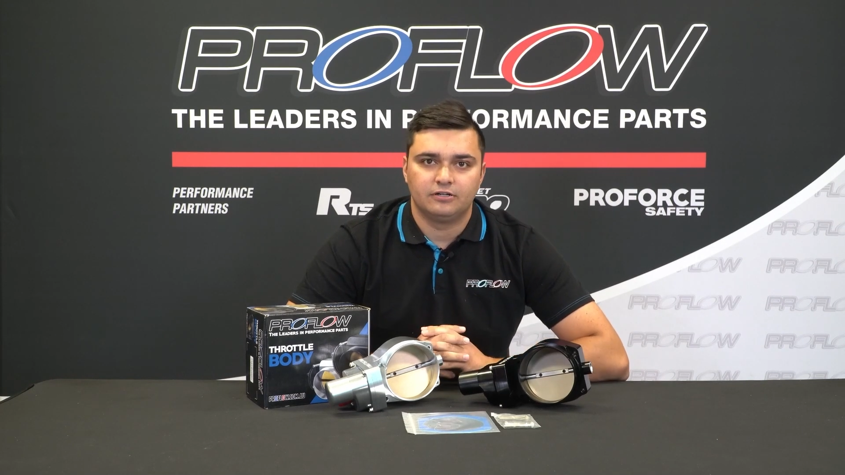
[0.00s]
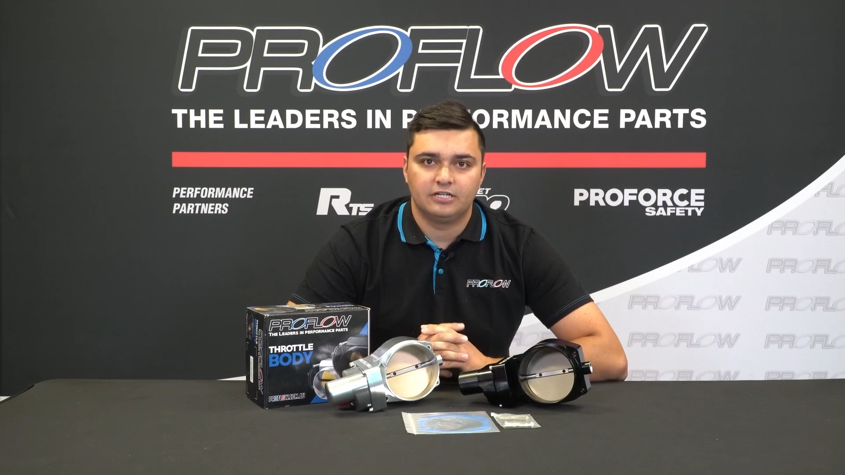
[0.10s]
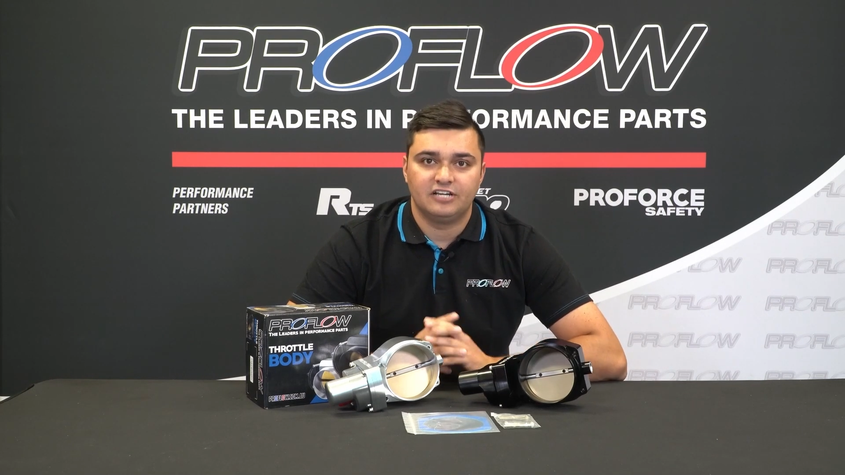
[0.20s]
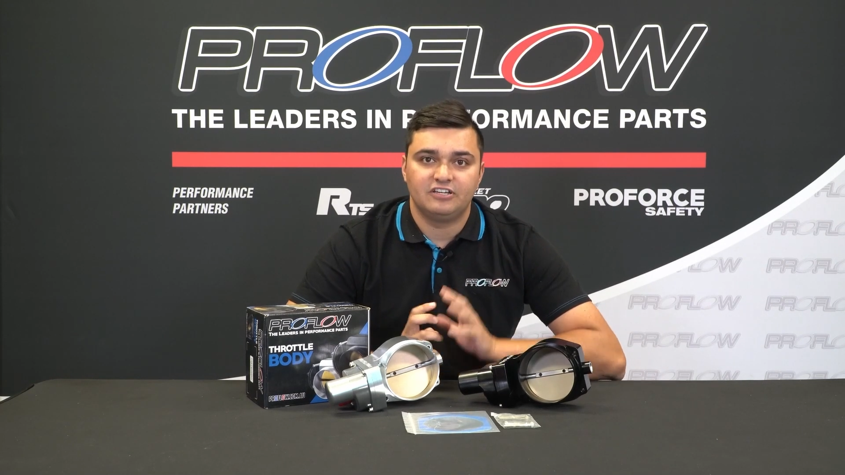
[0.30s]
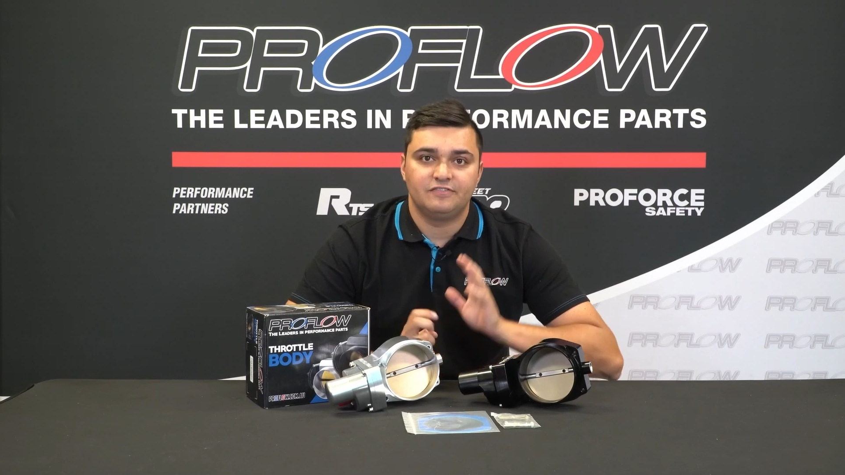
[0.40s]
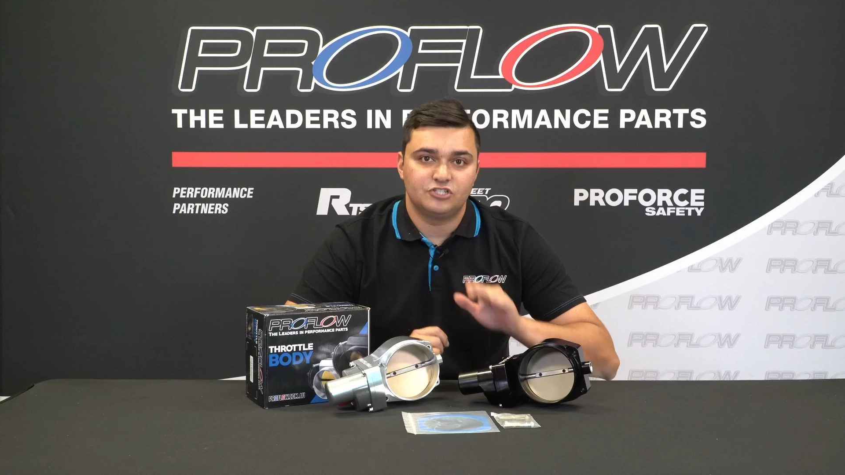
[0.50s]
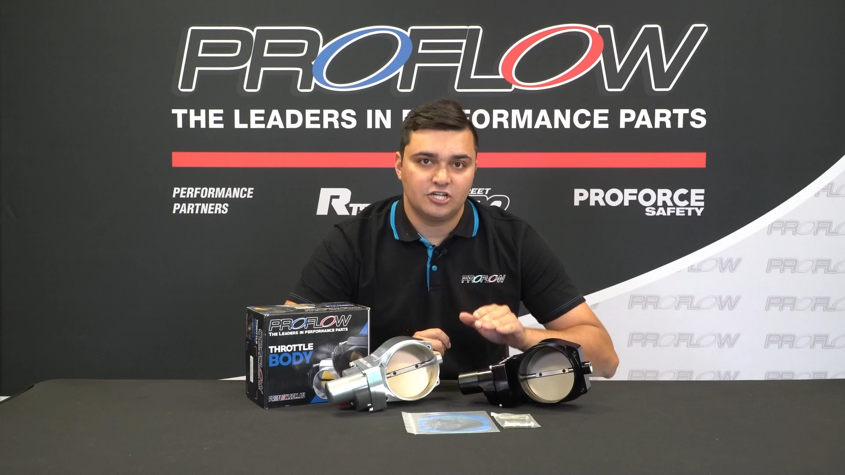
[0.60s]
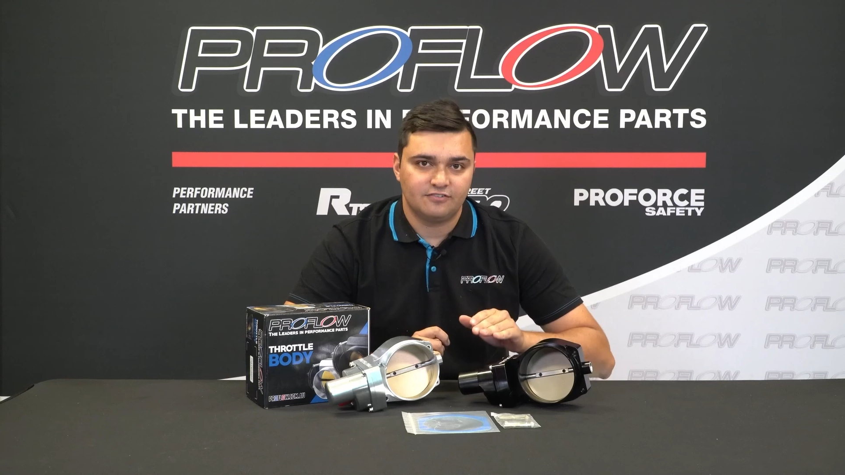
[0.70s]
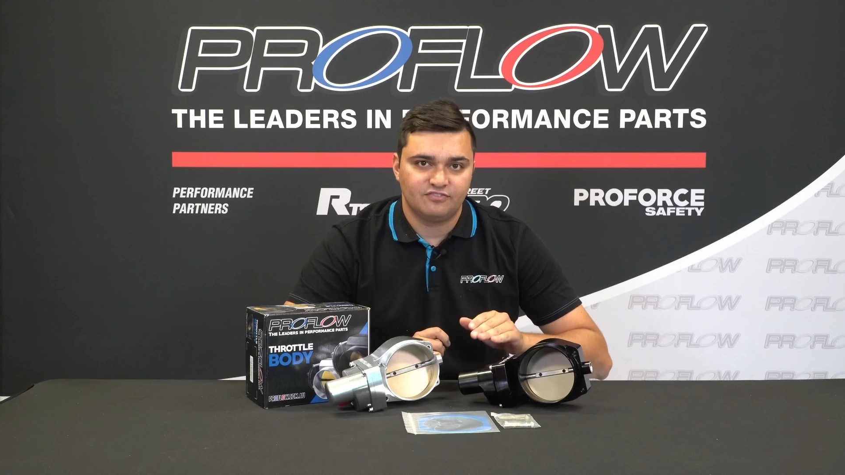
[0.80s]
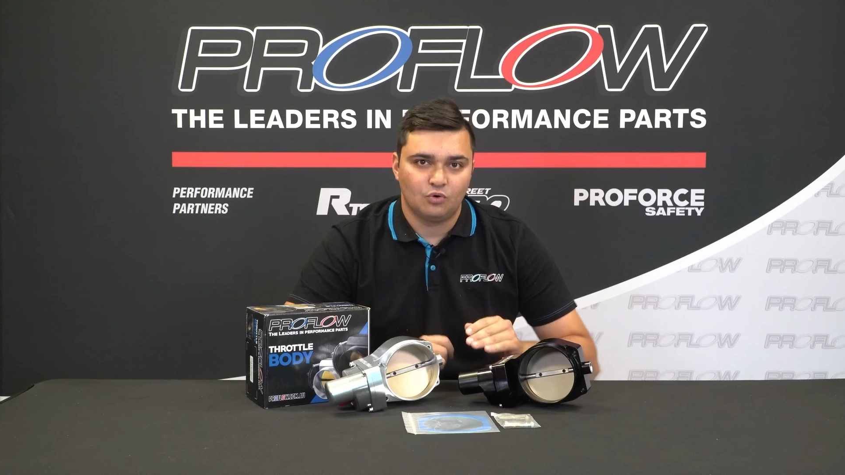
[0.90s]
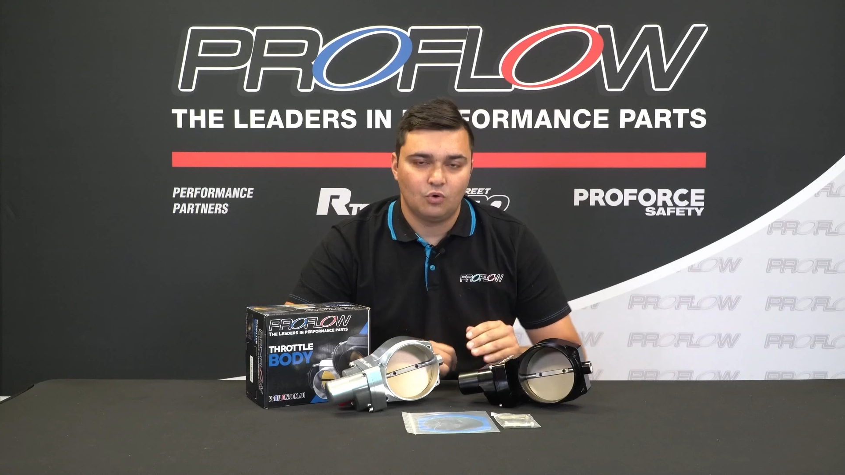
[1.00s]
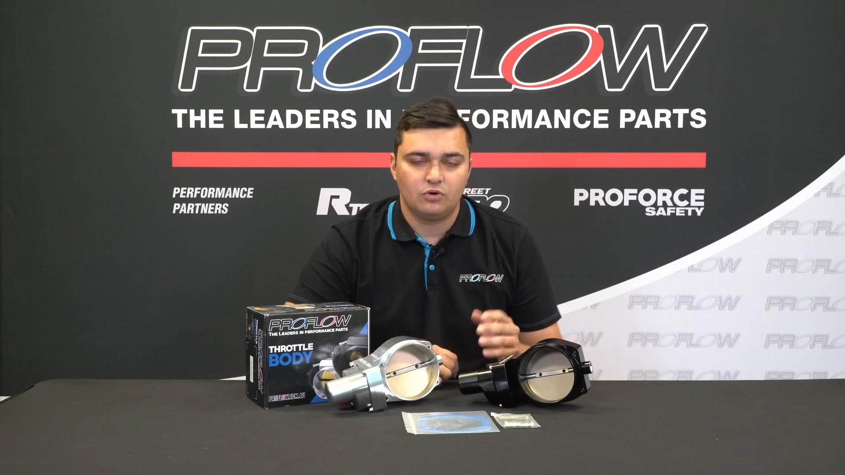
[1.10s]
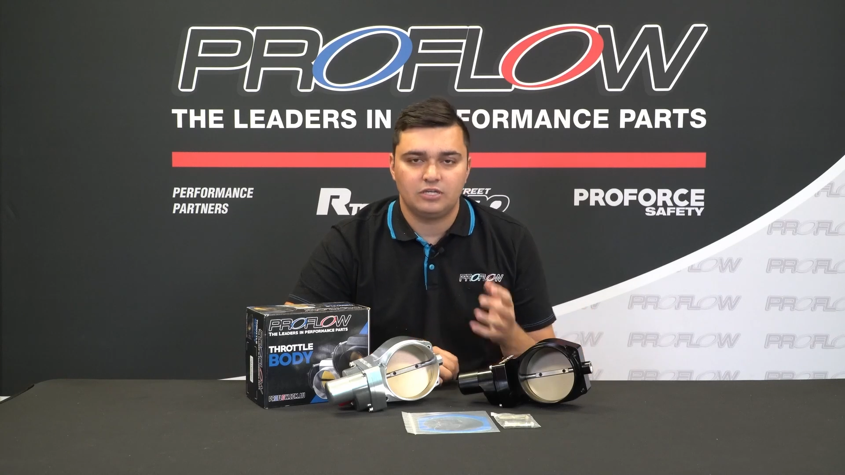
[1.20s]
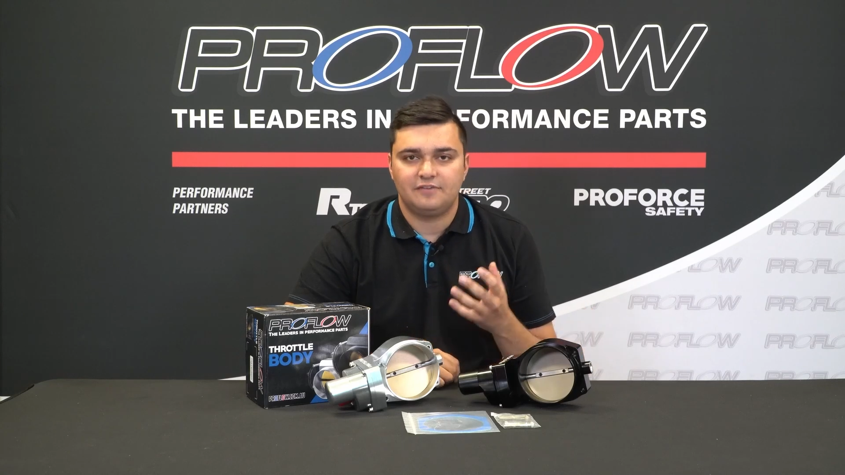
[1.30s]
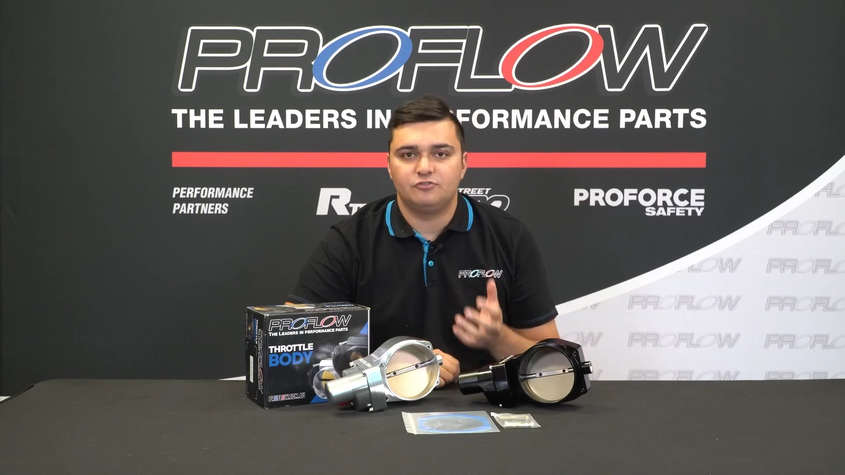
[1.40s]
Now, if you have a Gen 4,
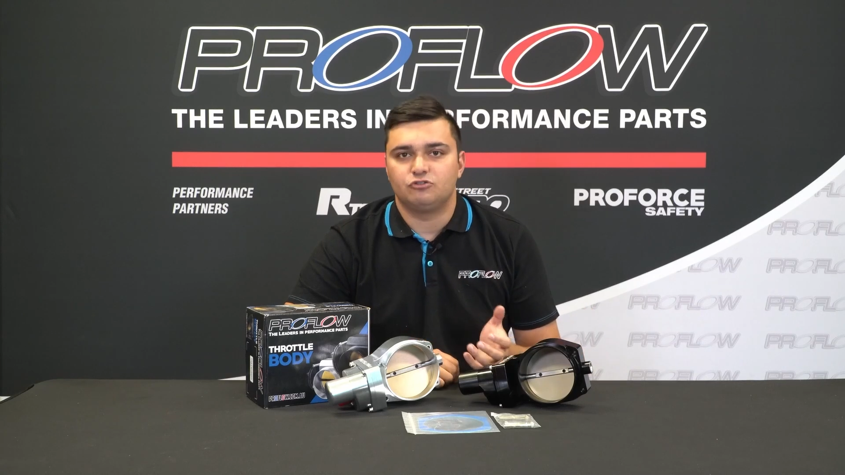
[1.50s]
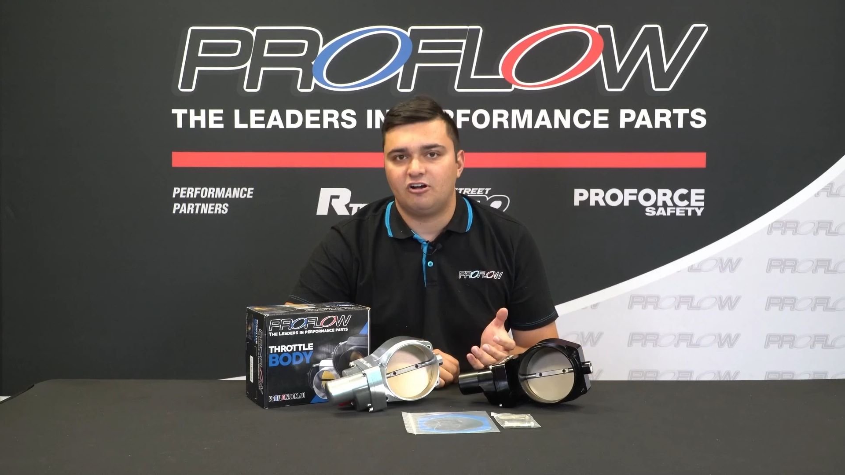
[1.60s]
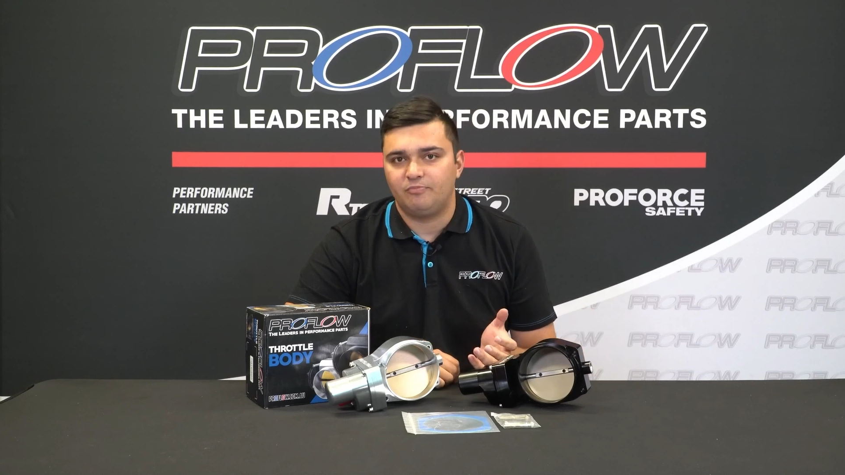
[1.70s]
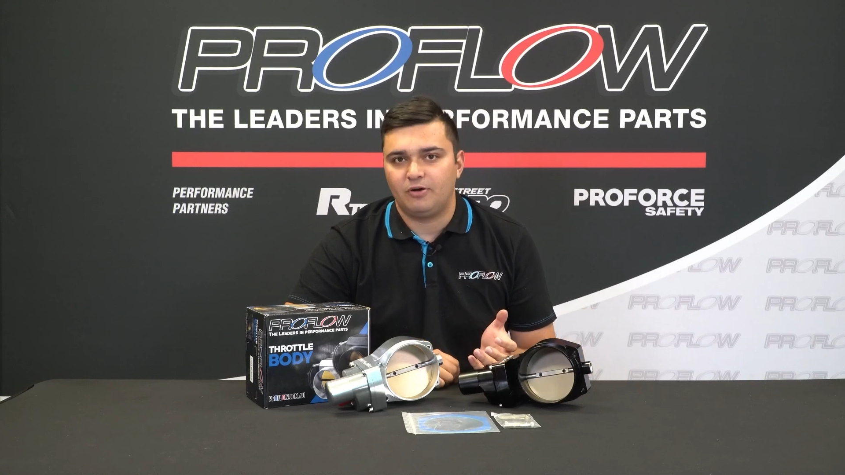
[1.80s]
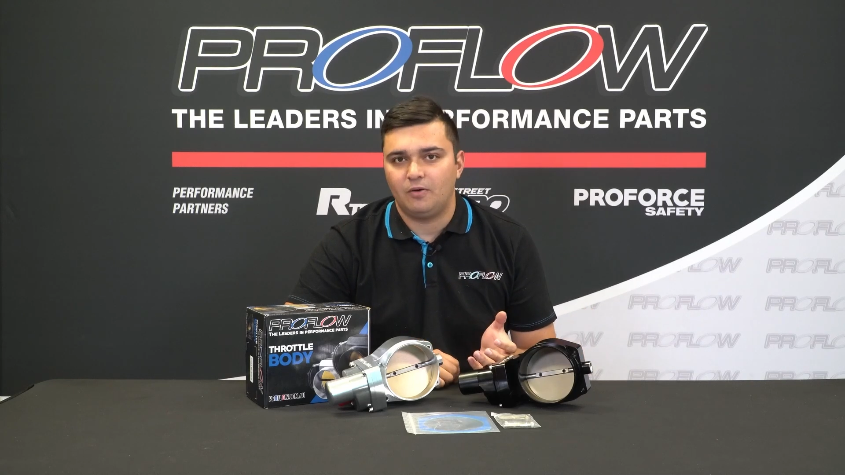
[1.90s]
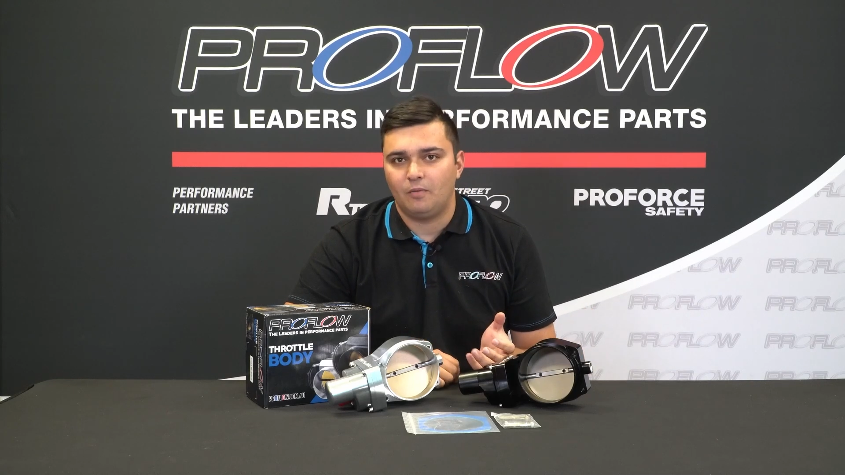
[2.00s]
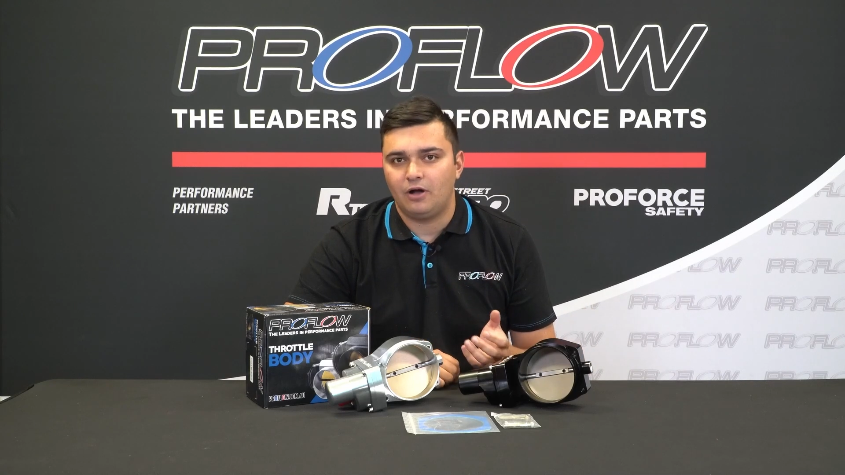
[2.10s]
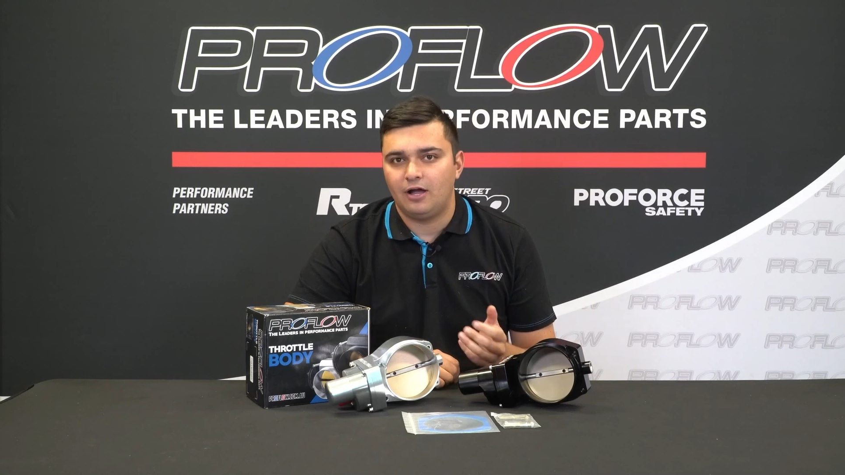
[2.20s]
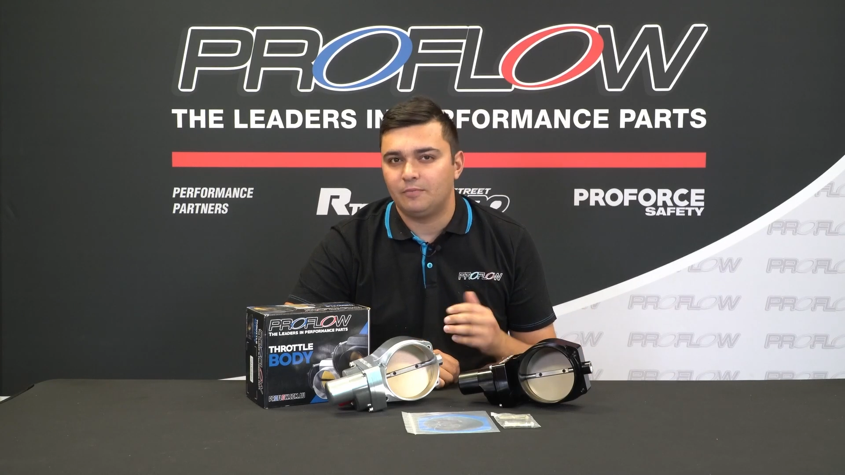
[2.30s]
you have a drive-by-wire,